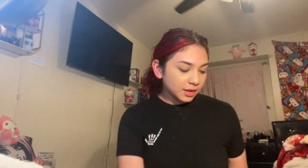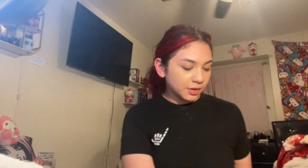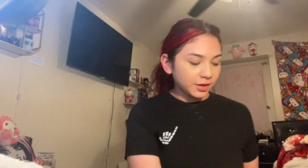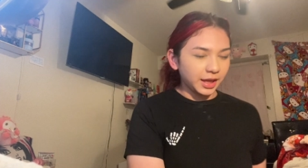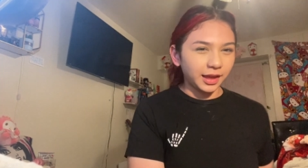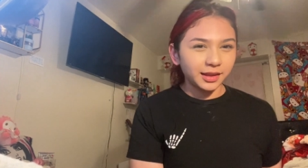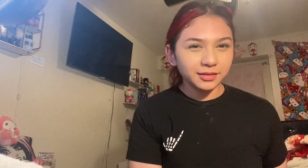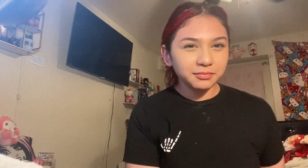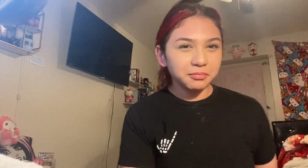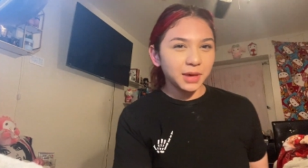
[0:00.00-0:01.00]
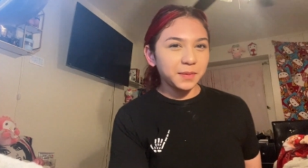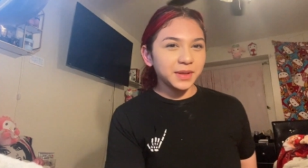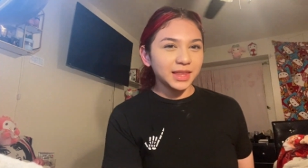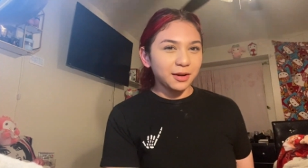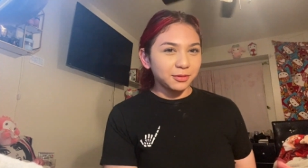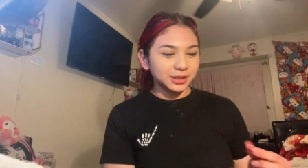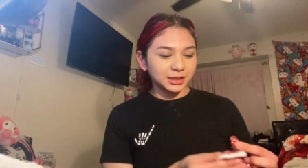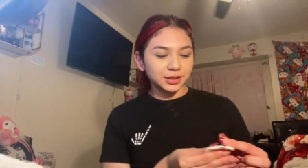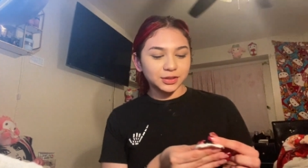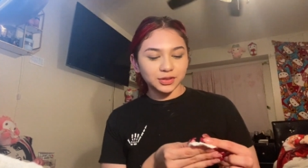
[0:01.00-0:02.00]
Okay, maybe that
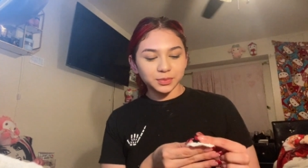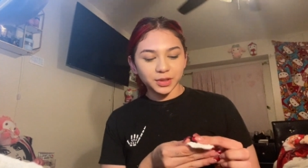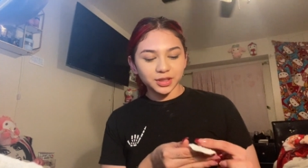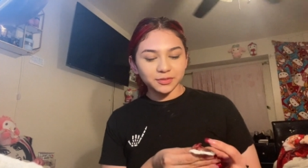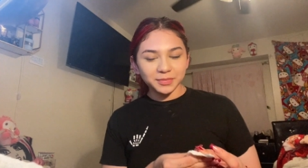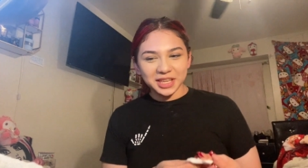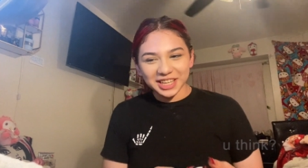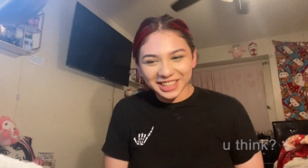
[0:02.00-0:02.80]
wasn't so smart of me.